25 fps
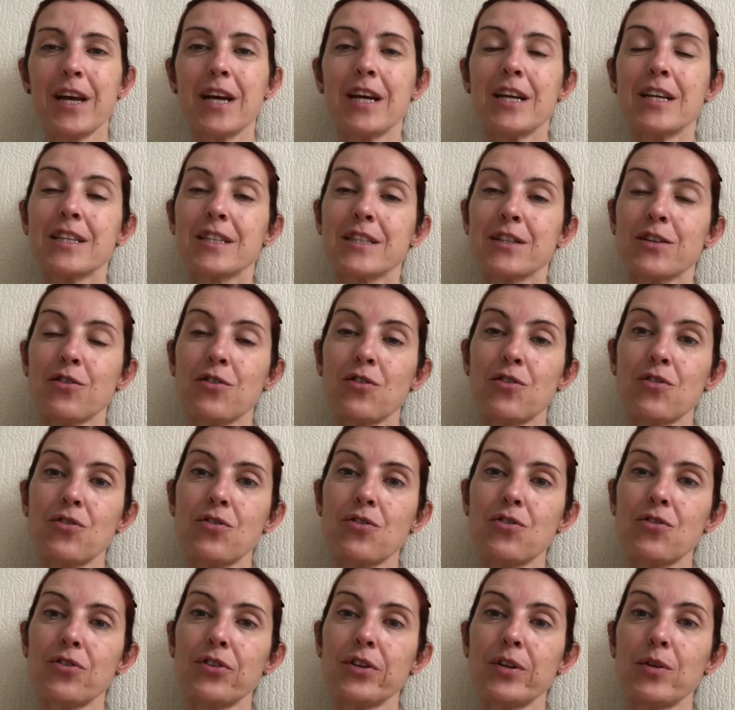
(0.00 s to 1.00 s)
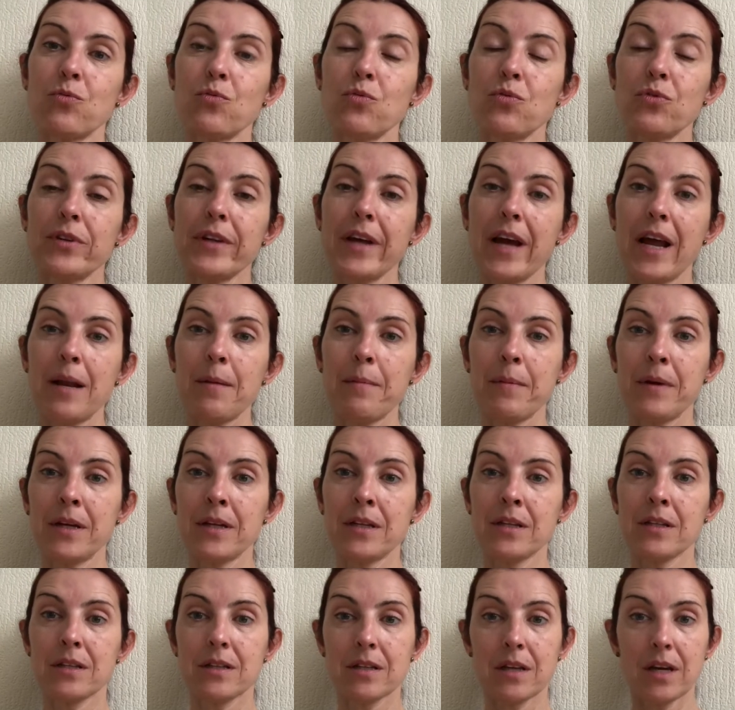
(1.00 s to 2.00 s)
so the wood
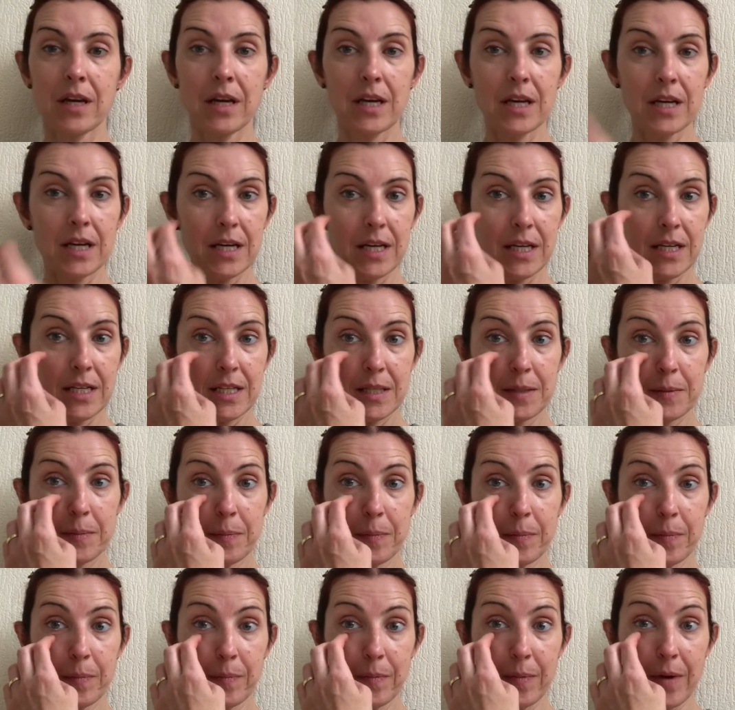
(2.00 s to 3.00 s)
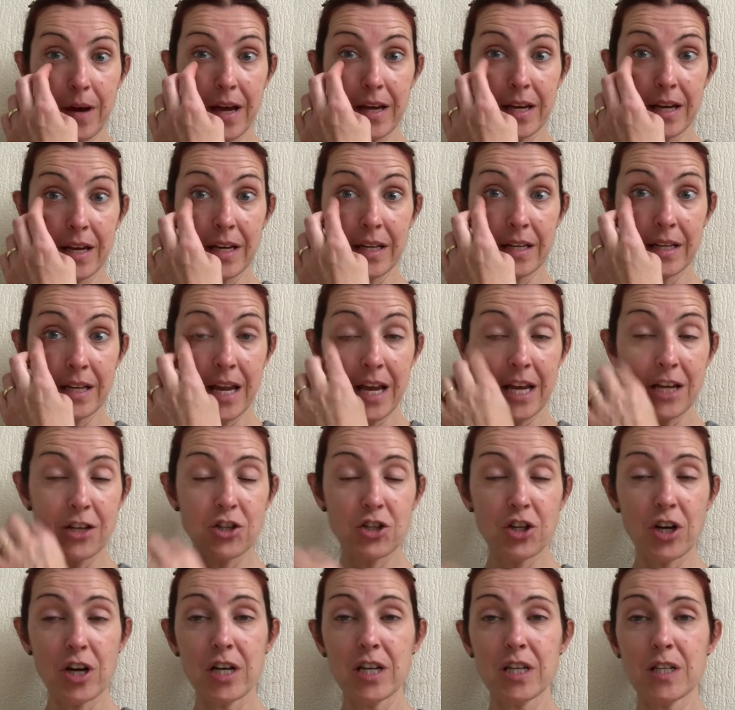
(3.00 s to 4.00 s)
element is in
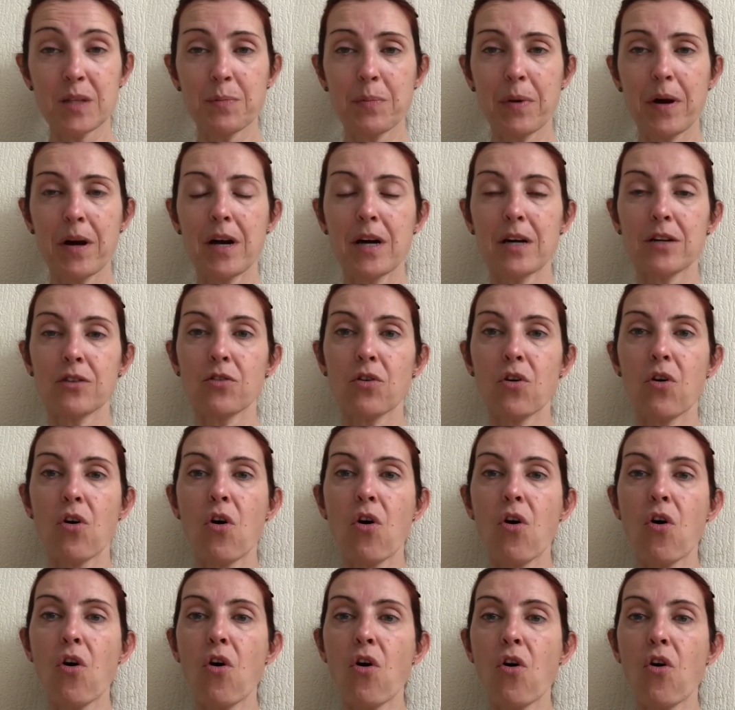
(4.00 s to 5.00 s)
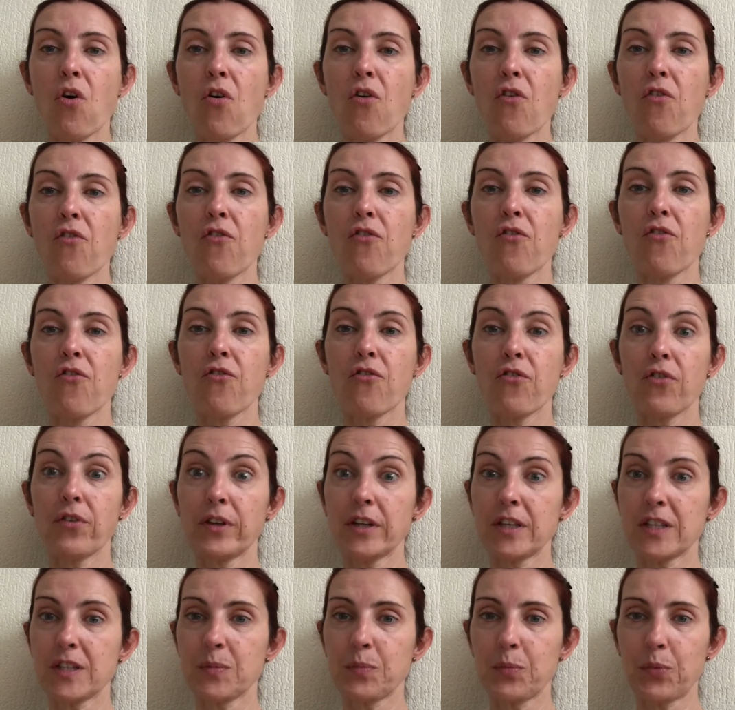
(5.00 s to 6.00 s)
nature is part of
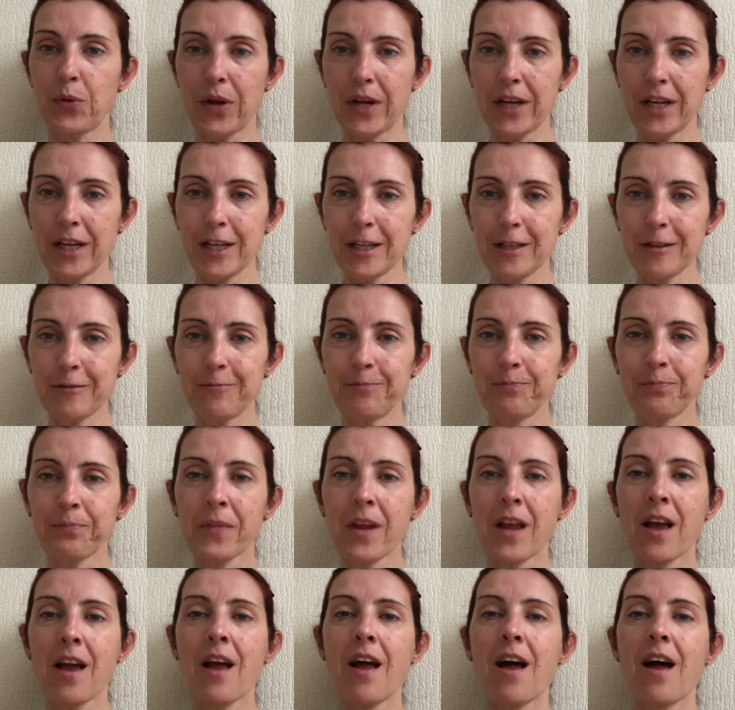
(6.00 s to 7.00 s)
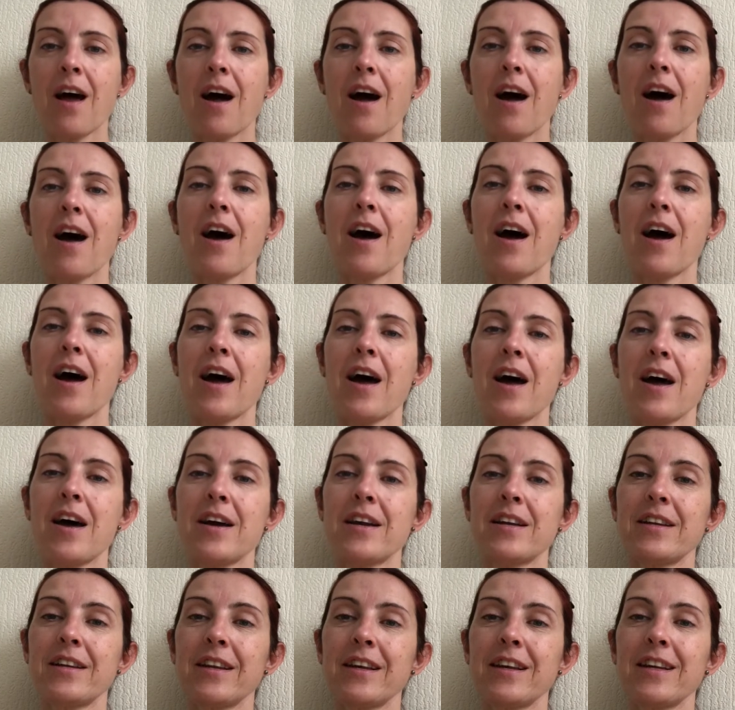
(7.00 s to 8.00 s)
the spring,
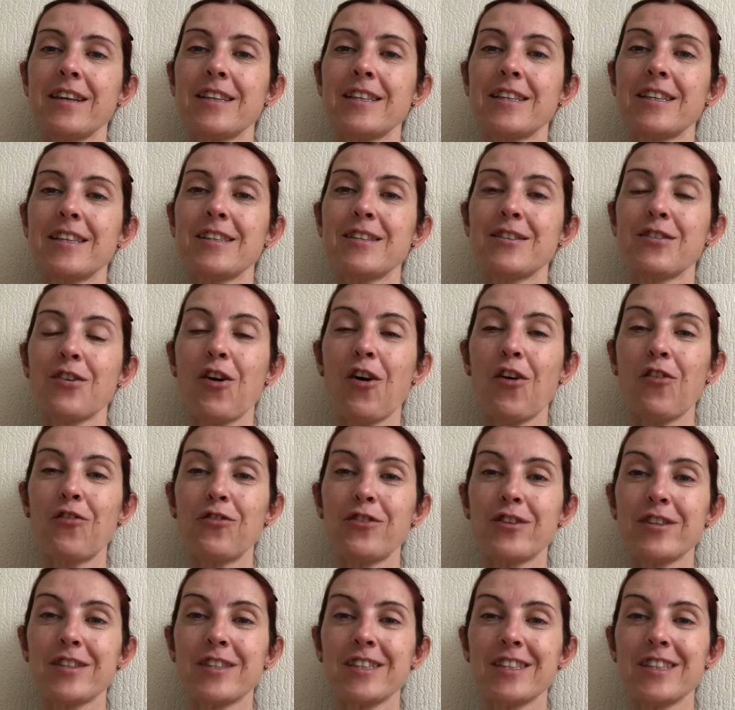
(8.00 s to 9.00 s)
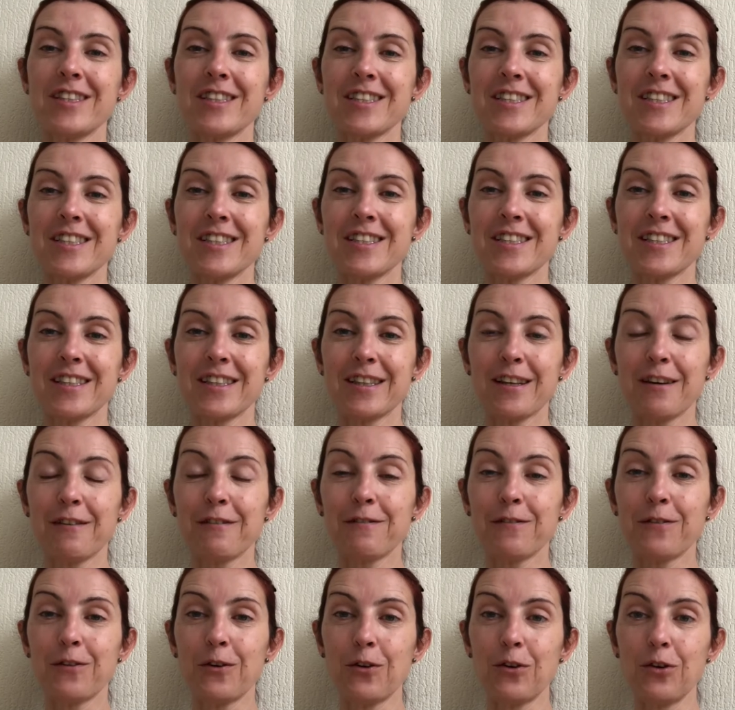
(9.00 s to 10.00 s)
and it is obviously the season that
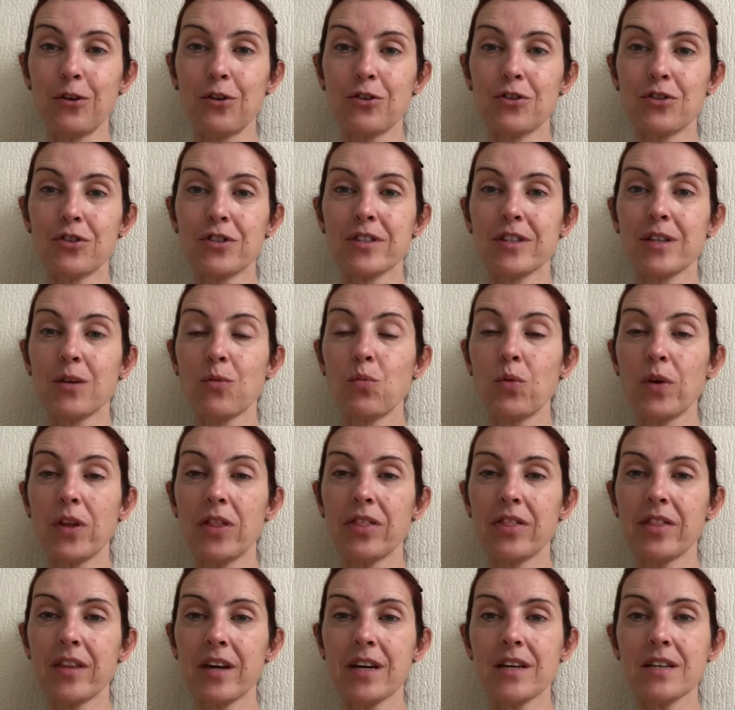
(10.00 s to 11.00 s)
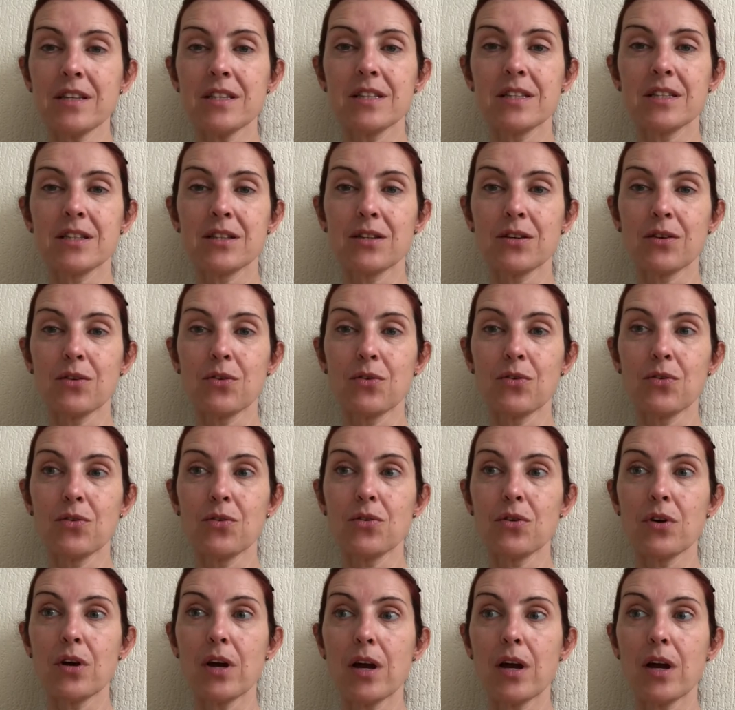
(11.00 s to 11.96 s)
follows the winter. So